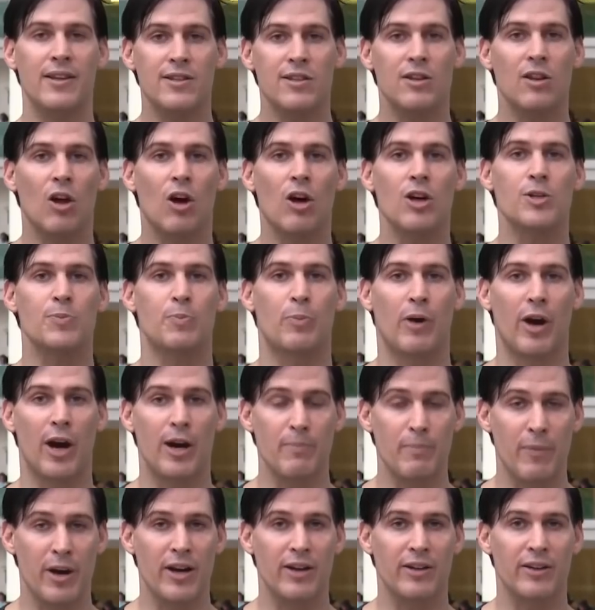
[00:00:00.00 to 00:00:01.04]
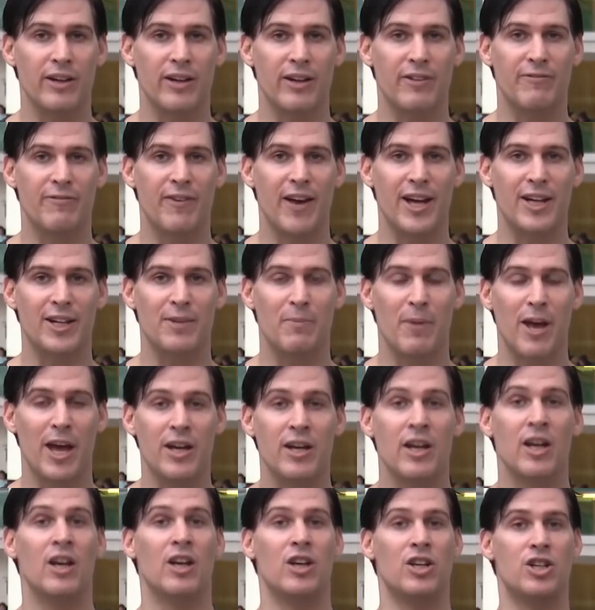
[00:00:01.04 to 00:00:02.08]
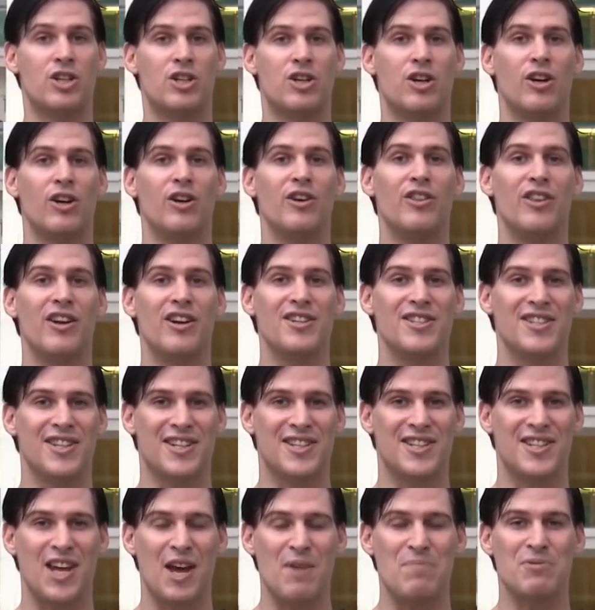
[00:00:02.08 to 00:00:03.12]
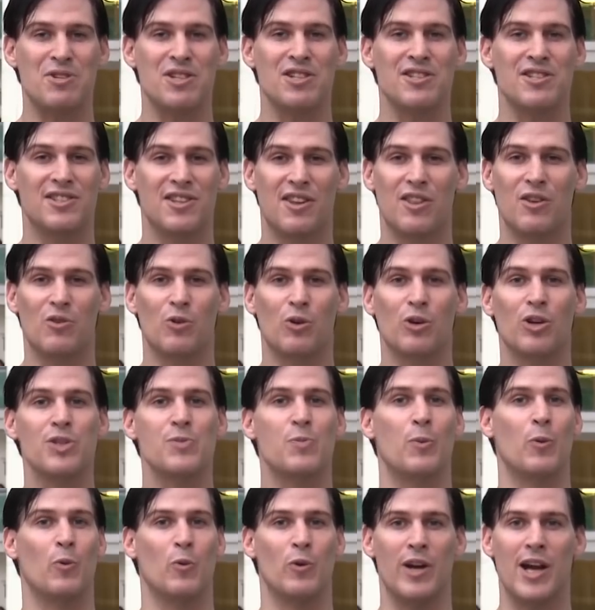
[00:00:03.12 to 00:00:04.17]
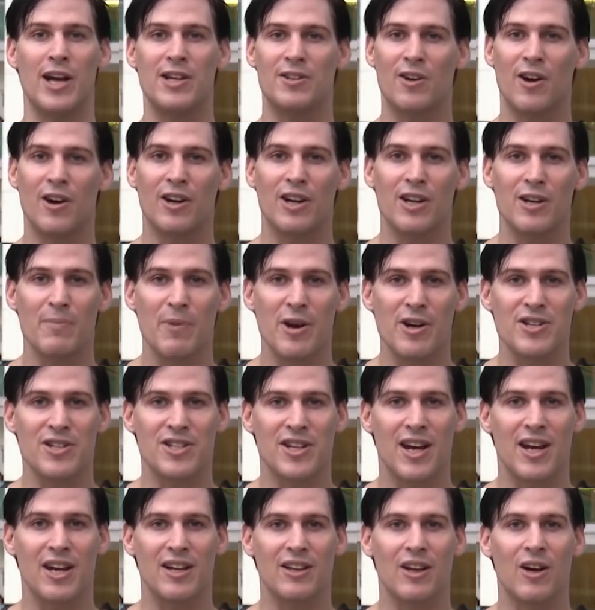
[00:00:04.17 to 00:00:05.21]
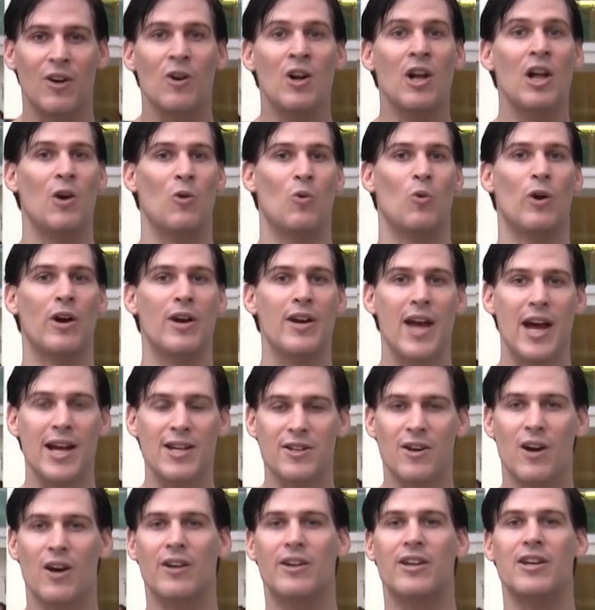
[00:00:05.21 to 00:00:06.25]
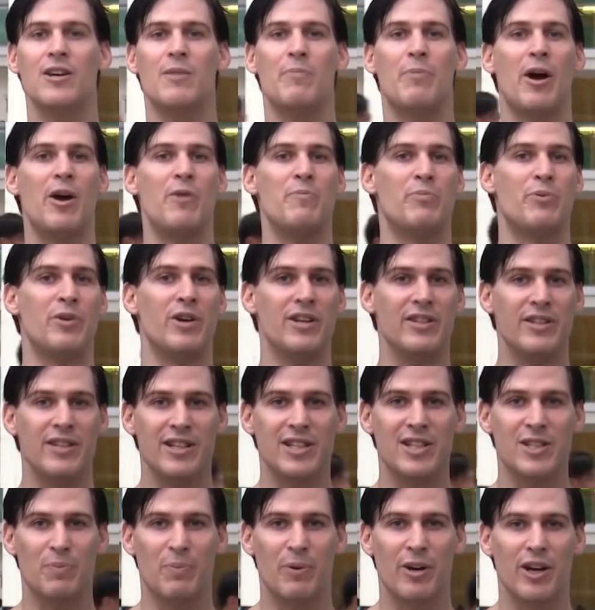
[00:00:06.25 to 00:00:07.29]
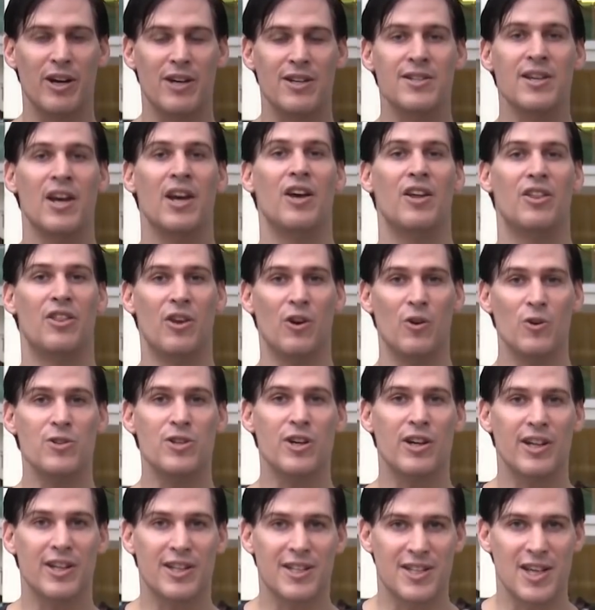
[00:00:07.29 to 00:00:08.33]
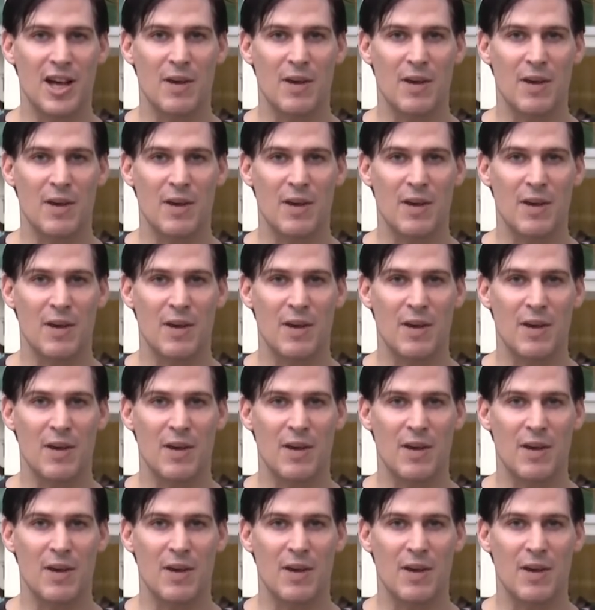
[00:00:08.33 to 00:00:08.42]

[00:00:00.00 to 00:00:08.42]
These laws primarily affect men. Sure, there's exceptions to the rules, but we're not talking about J-Lo, we're not talking about Britney Spears. Those are